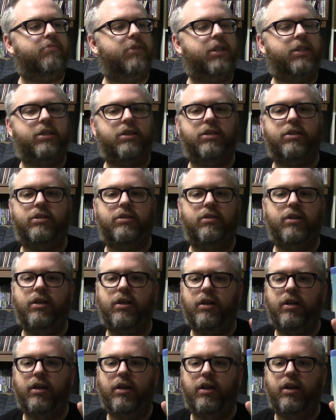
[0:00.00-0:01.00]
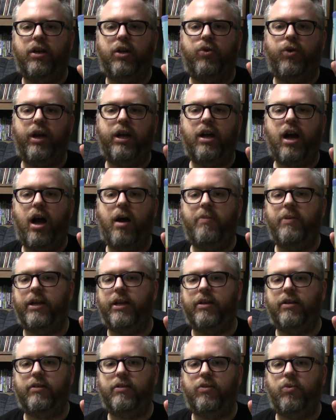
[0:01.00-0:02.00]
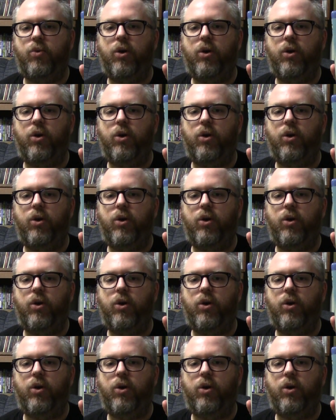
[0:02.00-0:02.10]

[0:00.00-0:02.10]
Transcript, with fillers: It's just a great comedy,